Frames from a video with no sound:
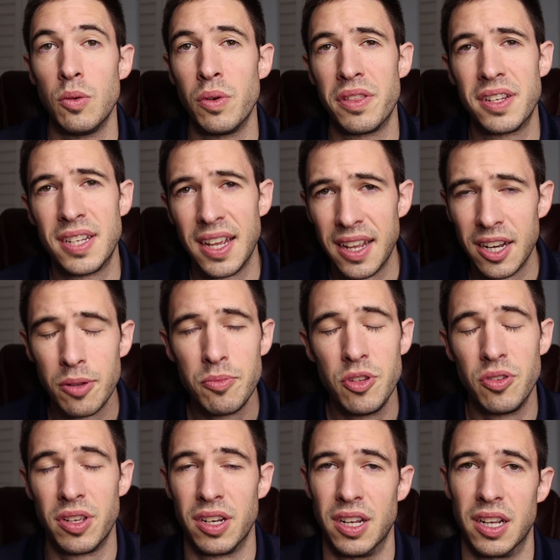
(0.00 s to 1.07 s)
With Tandem,
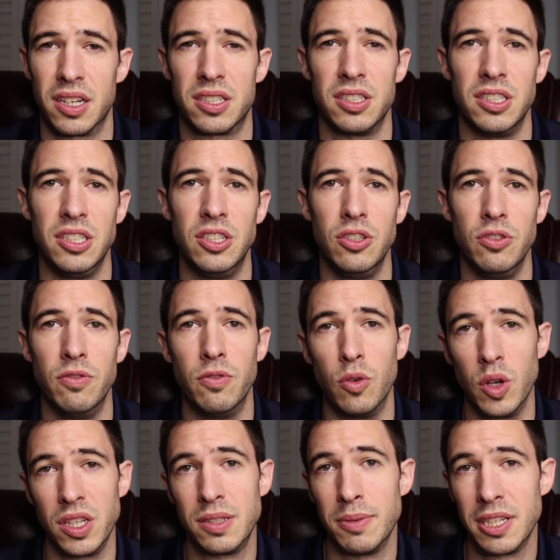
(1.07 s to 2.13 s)
you can actually do
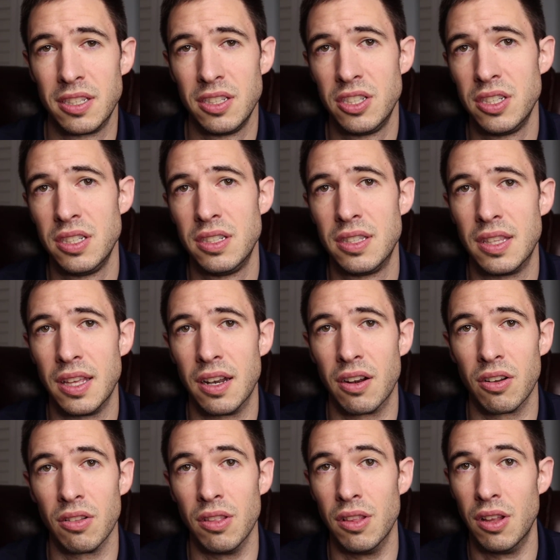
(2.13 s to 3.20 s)
voice messages that
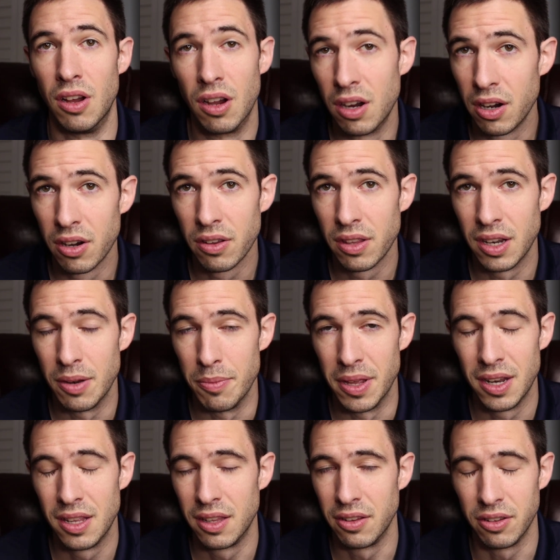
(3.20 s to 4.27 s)
are longer than a minute.